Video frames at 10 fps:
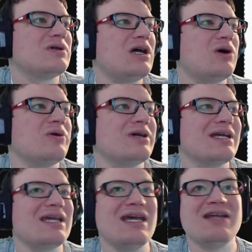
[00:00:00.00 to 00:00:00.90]
Oh, I
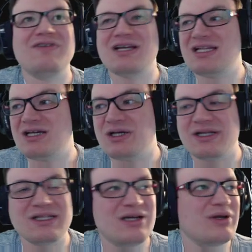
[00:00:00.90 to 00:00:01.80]
can if I click on
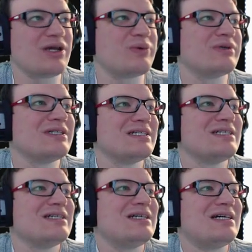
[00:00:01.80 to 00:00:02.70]
it. There we go.
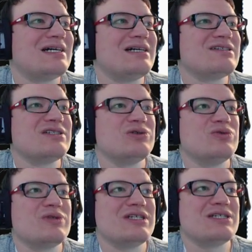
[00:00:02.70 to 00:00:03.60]

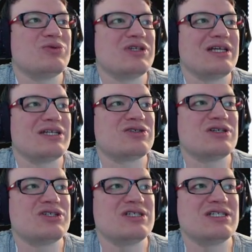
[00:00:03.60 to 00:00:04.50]
So they said, would you like
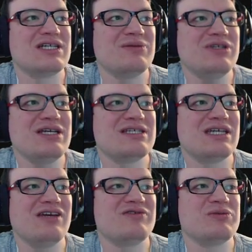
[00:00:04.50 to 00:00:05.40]
instruction? He types yes, it
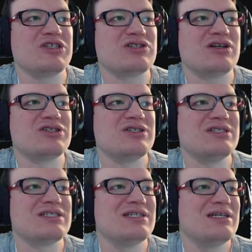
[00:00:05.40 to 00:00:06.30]
gave some
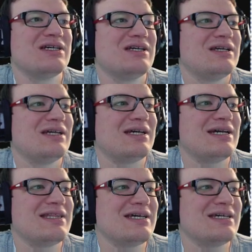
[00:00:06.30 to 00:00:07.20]
instructions.
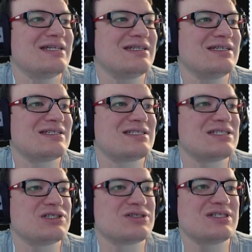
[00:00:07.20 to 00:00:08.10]
And then it
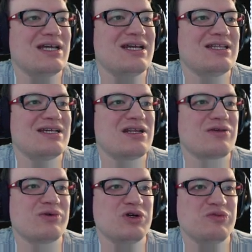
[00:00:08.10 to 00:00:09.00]
says, you're standing at the end of
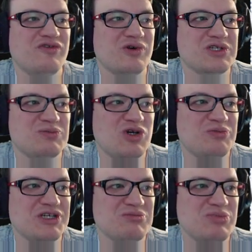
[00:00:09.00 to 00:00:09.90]
the road before a small
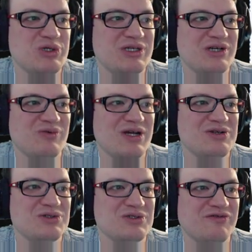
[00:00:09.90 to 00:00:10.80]
brick building.
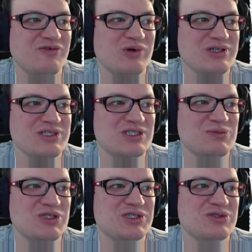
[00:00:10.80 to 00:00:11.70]
Around you is a forest. A
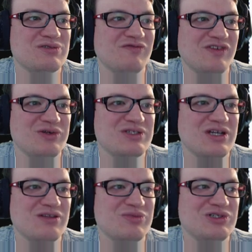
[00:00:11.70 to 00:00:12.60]
small stream flows
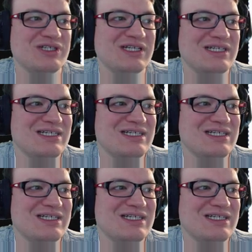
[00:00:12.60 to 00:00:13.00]
out of the building.